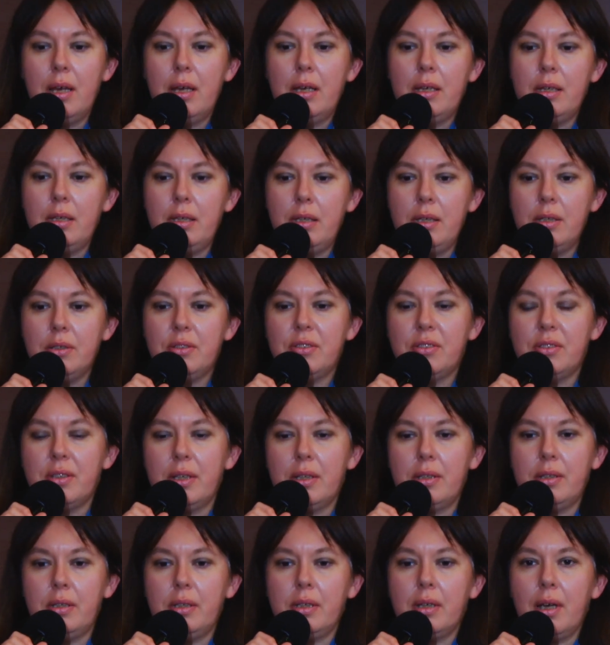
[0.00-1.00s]
Is
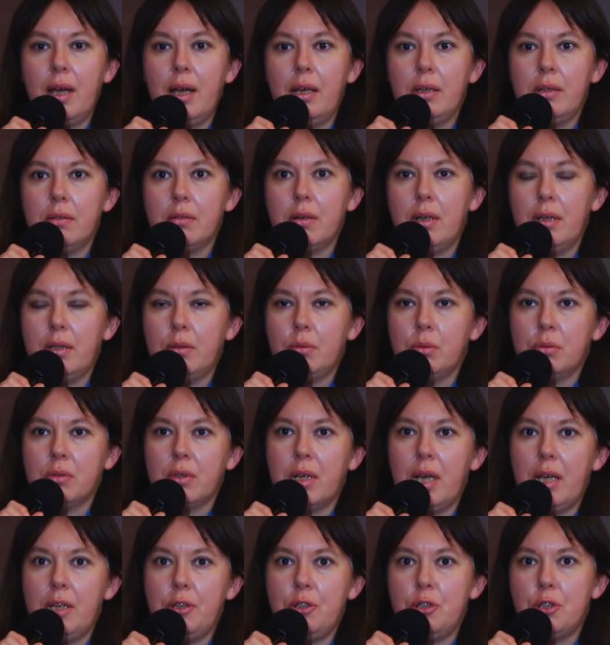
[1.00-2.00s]
the higher
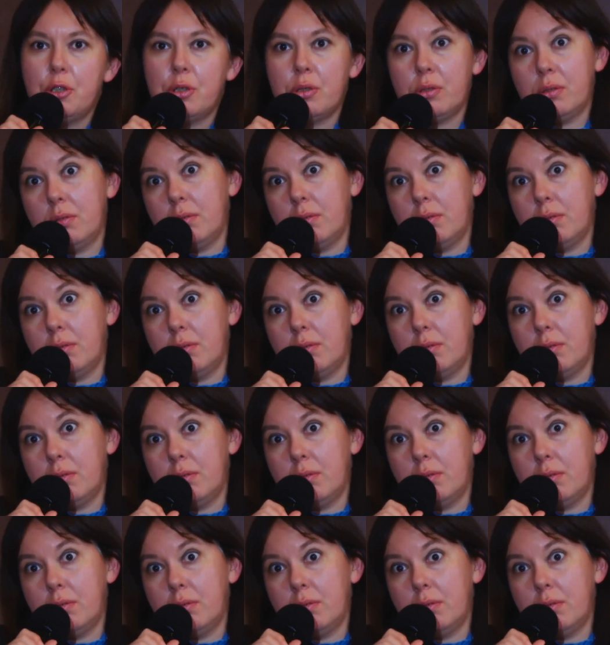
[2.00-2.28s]
education,